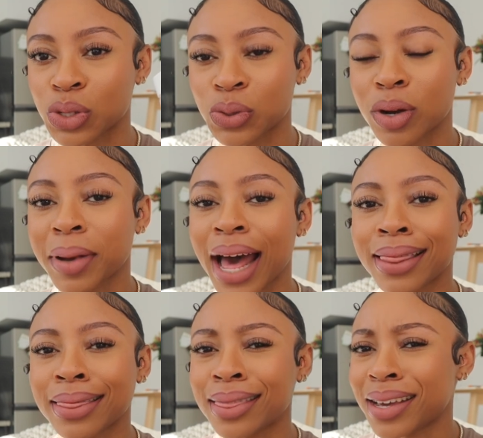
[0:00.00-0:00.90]
store,
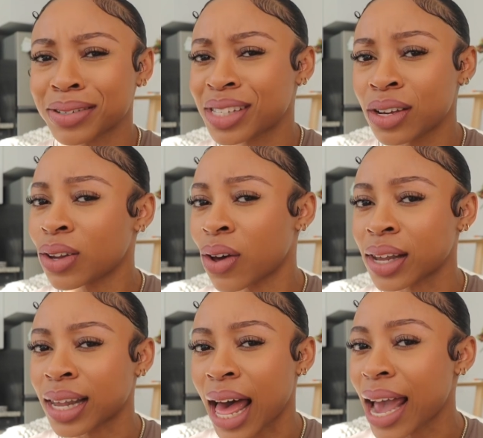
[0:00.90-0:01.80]
but they're still
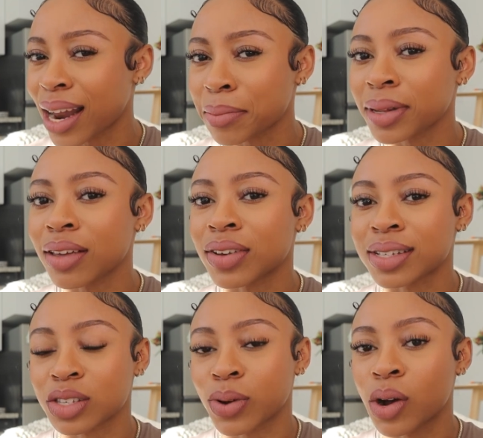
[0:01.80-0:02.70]
online, I believe,
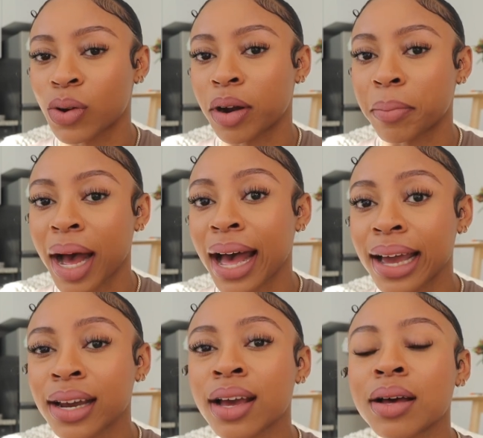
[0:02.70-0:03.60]
because that's where I ordered
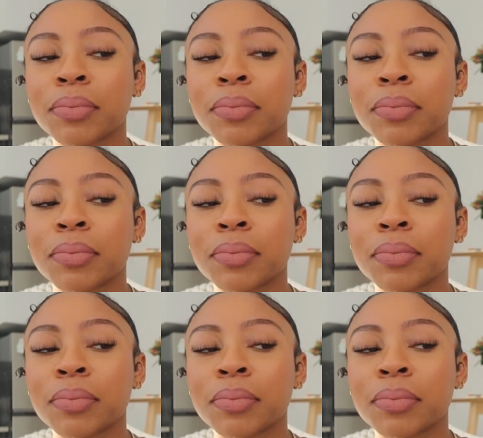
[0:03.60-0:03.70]
mine.